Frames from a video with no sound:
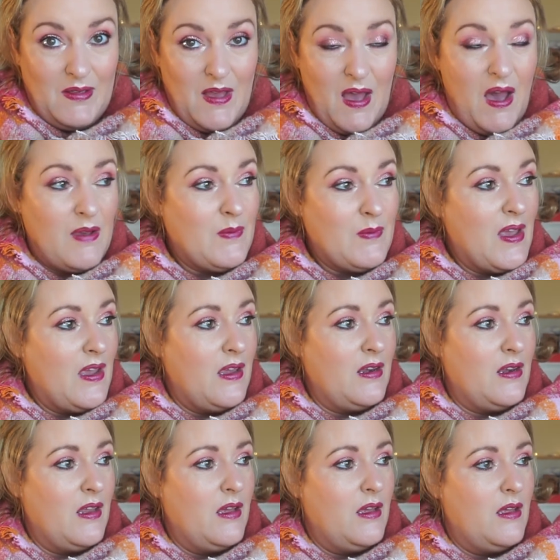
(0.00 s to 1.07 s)
I
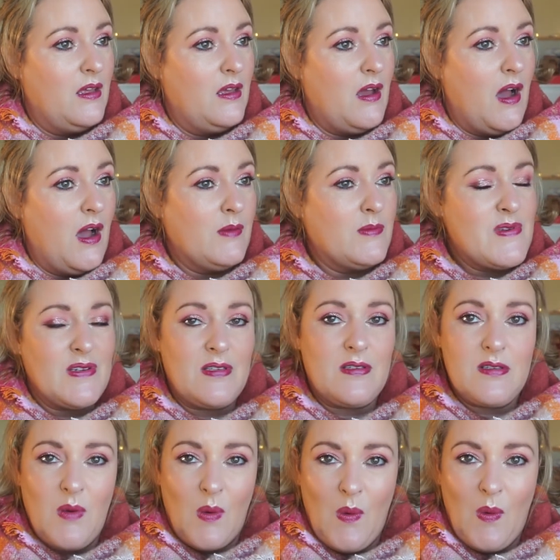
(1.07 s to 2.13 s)
mean, I'm
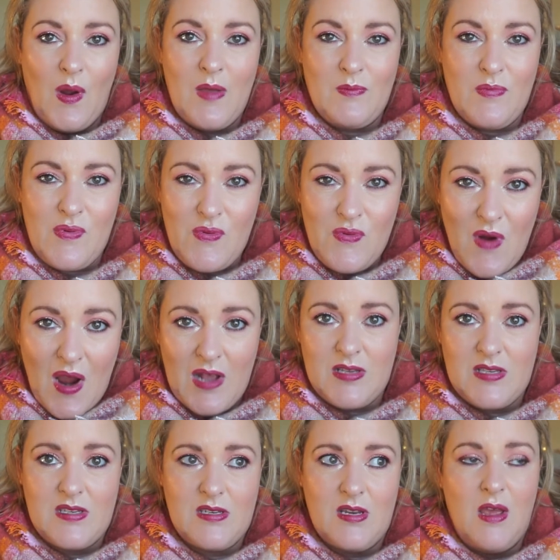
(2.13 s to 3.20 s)
just so
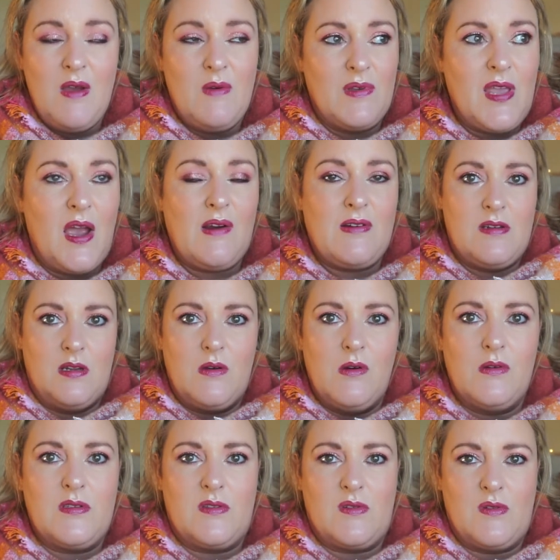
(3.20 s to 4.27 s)
impressed with how she
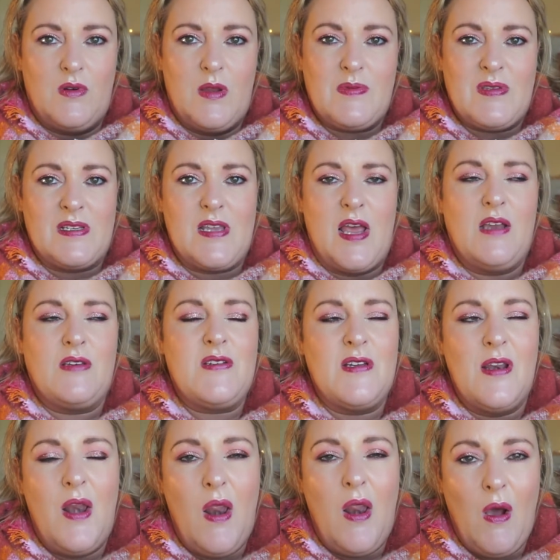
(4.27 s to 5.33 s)
goes through lipsticks, and
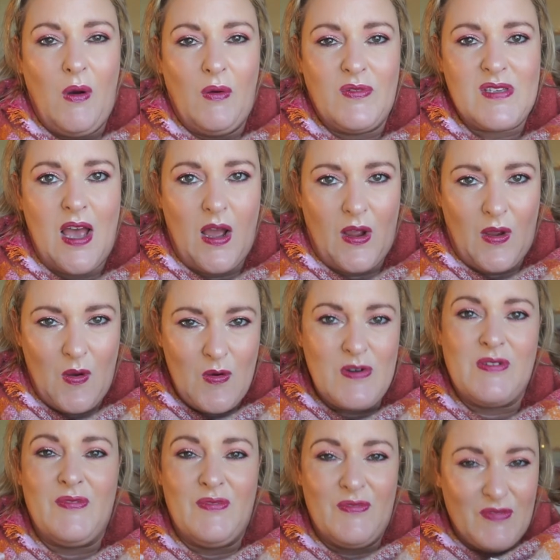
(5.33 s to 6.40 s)
she loves a
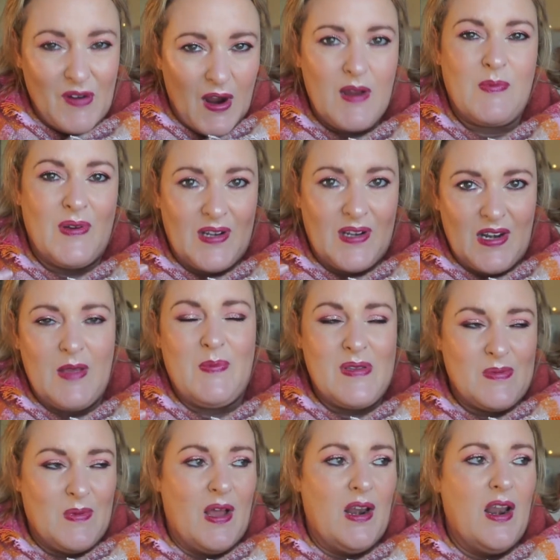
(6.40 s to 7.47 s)
good vibrant lip
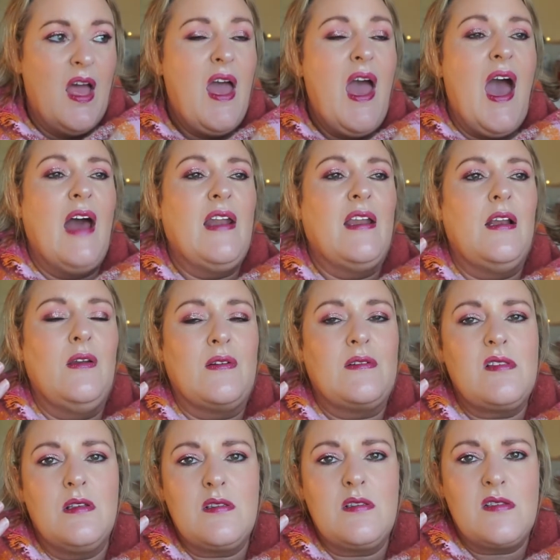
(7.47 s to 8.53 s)
as well. And it
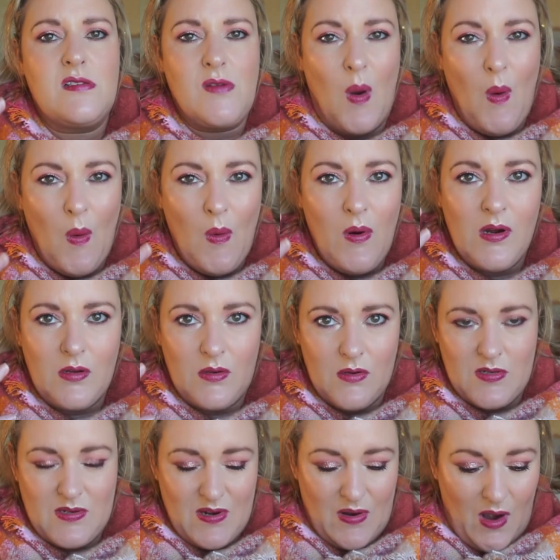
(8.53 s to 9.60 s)
looks so
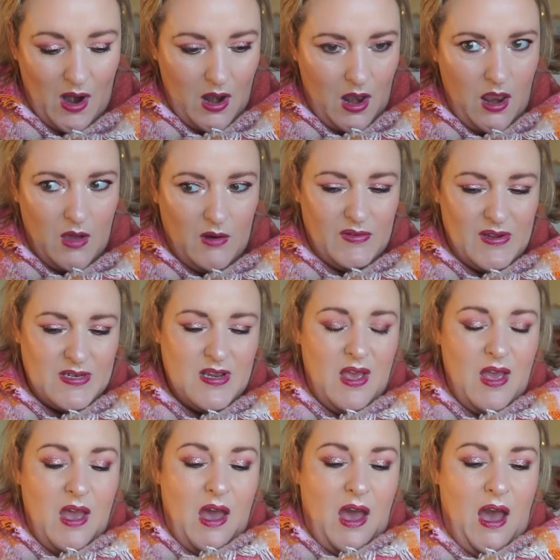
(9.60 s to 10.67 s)
good in her. I love
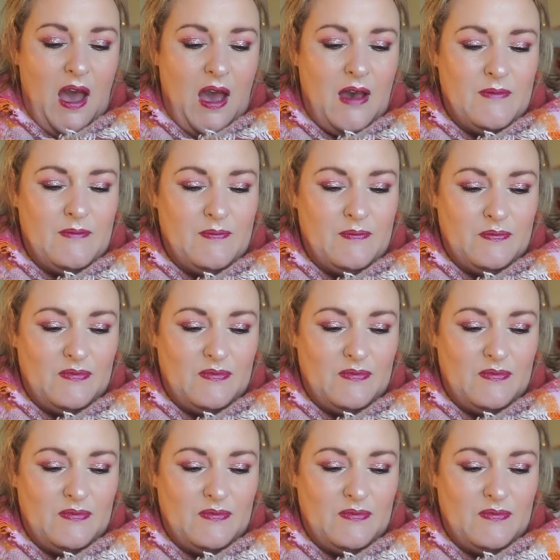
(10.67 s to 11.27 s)
it.